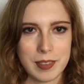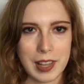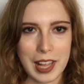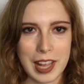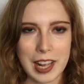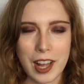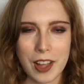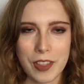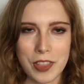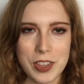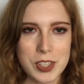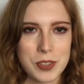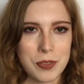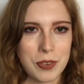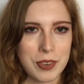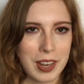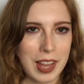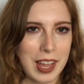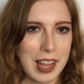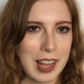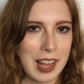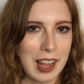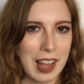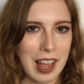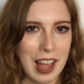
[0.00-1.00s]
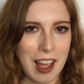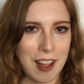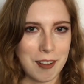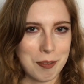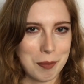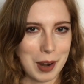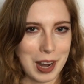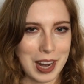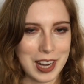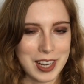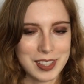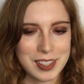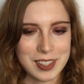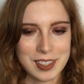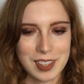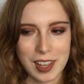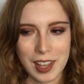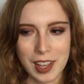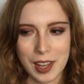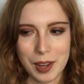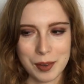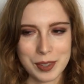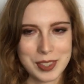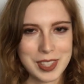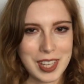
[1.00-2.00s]
I got this for like half price.
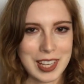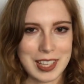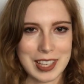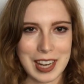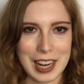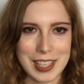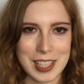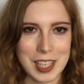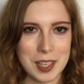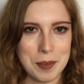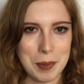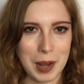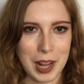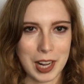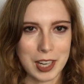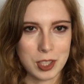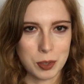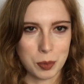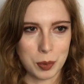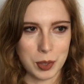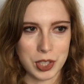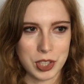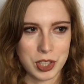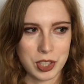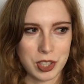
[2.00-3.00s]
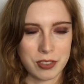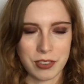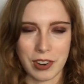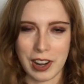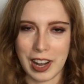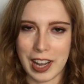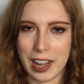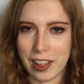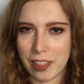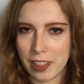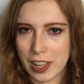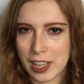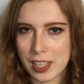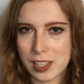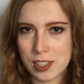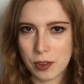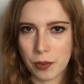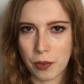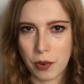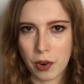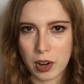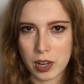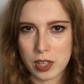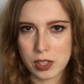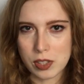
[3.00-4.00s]
It was like 19 bucks, which for anything at
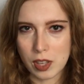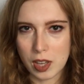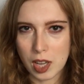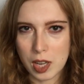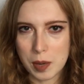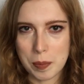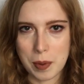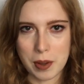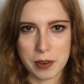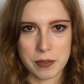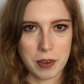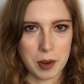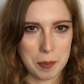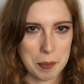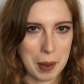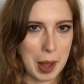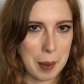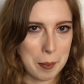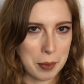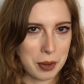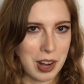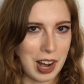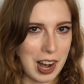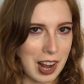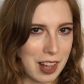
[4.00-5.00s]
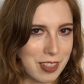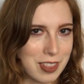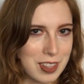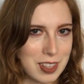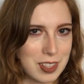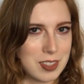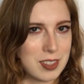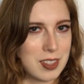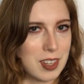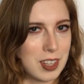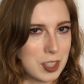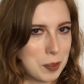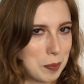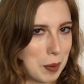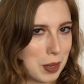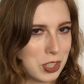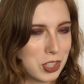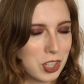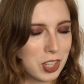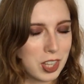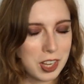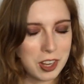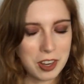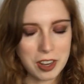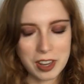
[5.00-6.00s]
Sephora is good, but for Pat McGrath it's
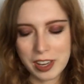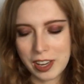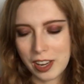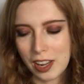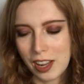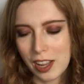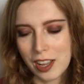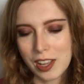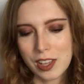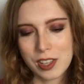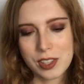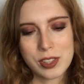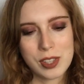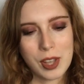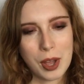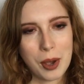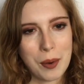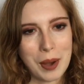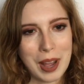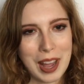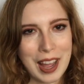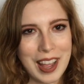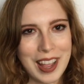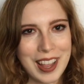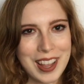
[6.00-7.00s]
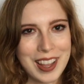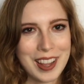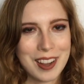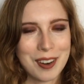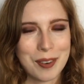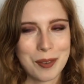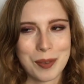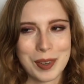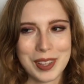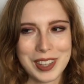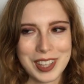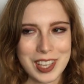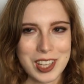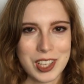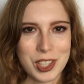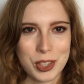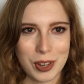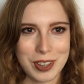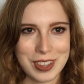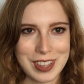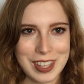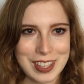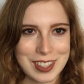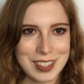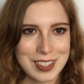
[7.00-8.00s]
especially good. So I really
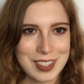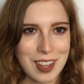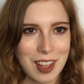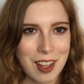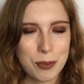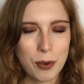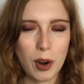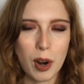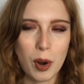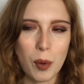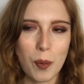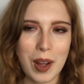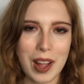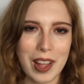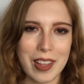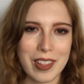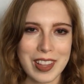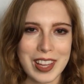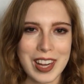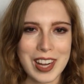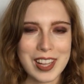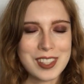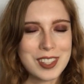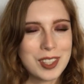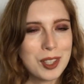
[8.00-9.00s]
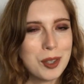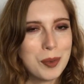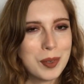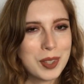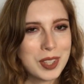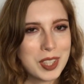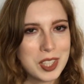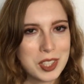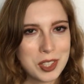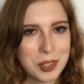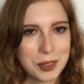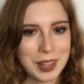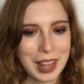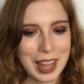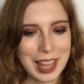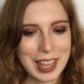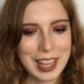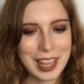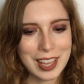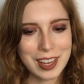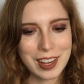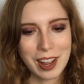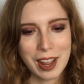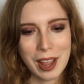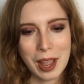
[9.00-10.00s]
enjoyed this for a while, and I still really do like
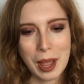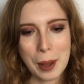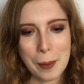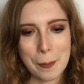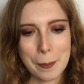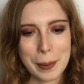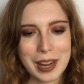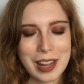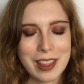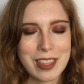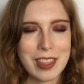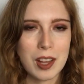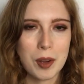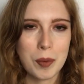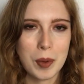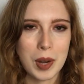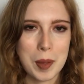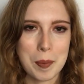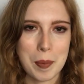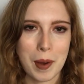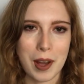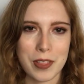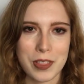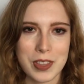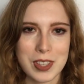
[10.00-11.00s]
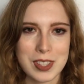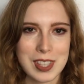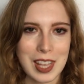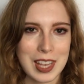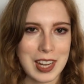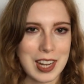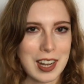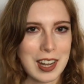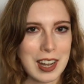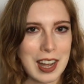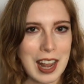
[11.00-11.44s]
it, but I think when I bought this I didn't